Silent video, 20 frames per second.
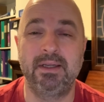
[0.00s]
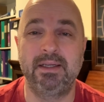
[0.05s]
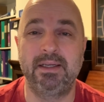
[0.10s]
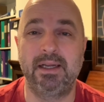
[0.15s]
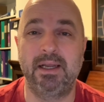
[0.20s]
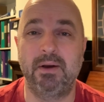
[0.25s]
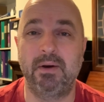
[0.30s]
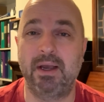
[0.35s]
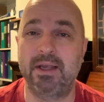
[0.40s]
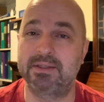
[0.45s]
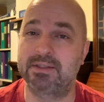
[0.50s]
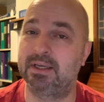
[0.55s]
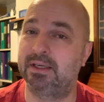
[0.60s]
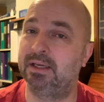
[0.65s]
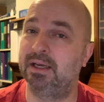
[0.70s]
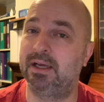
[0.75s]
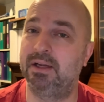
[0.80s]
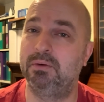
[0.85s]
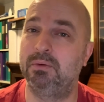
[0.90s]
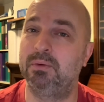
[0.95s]
Now, as I
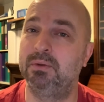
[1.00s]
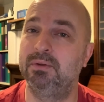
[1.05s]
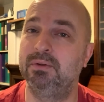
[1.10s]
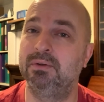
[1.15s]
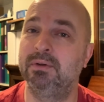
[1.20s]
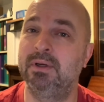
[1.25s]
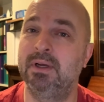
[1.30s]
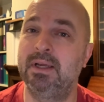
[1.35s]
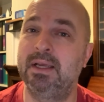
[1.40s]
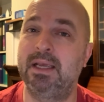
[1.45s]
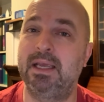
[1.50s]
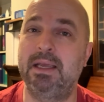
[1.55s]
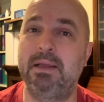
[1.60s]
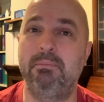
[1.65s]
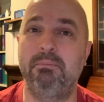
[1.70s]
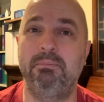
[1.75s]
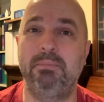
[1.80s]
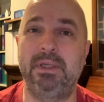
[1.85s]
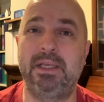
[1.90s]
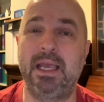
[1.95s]
got older,
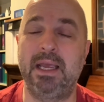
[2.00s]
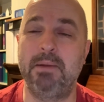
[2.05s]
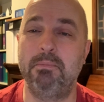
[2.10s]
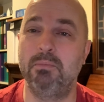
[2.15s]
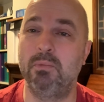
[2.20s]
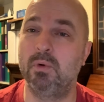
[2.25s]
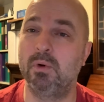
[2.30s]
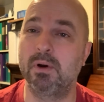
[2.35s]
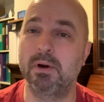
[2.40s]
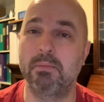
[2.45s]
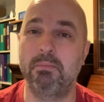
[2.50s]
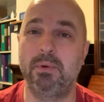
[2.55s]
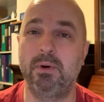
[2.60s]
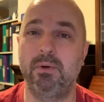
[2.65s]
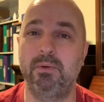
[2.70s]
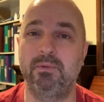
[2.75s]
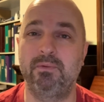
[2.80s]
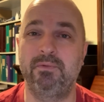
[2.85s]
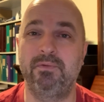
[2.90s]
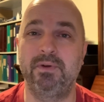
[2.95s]
it became more
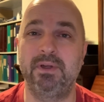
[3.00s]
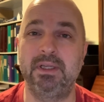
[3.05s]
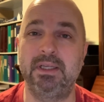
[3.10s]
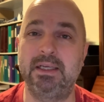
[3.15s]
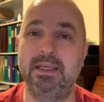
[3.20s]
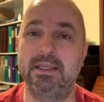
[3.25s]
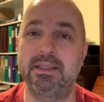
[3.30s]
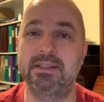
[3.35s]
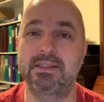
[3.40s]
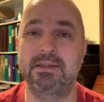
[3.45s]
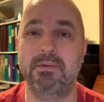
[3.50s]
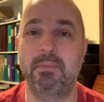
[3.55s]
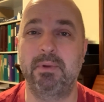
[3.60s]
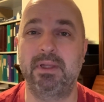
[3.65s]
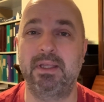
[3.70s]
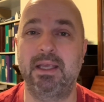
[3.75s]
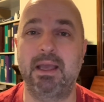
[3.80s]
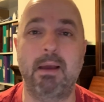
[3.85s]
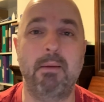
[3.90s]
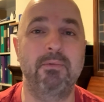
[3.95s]
about filling in some of the
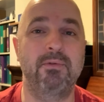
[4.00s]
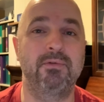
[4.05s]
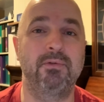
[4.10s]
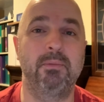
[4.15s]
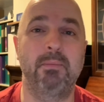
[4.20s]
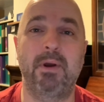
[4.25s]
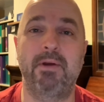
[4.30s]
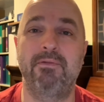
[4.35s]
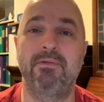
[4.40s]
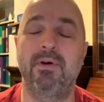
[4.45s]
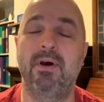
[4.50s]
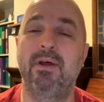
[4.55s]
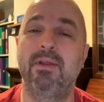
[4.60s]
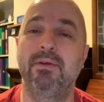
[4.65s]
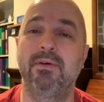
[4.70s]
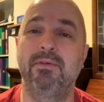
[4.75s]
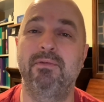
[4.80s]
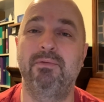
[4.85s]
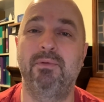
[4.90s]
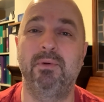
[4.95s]
gaps for my
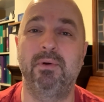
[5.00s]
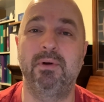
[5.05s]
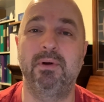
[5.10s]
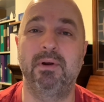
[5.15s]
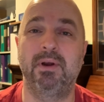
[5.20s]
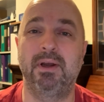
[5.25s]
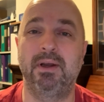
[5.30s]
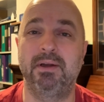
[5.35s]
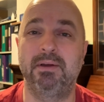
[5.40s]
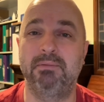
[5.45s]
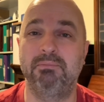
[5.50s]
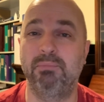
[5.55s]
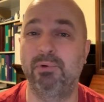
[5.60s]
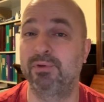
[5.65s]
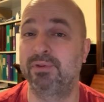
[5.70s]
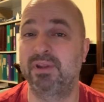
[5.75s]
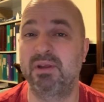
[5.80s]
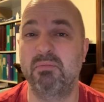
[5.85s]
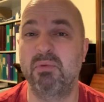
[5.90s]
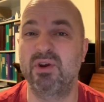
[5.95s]
father for um,
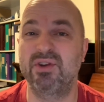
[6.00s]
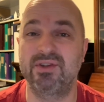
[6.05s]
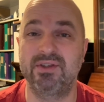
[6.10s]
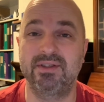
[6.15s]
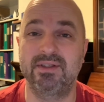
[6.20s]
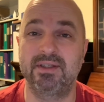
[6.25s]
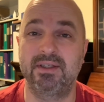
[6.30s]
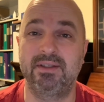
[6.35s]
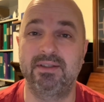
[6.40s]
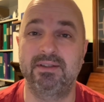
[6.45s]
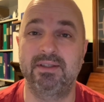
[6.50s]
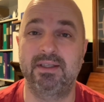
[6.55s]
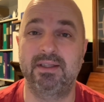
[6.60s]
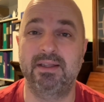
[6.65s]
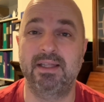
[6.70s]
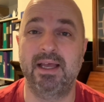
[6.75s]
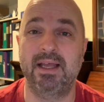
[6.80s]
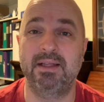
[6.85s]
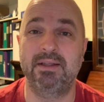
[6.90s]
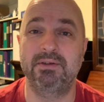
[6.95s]
birthday presents, things like
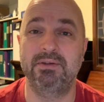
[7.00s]
that.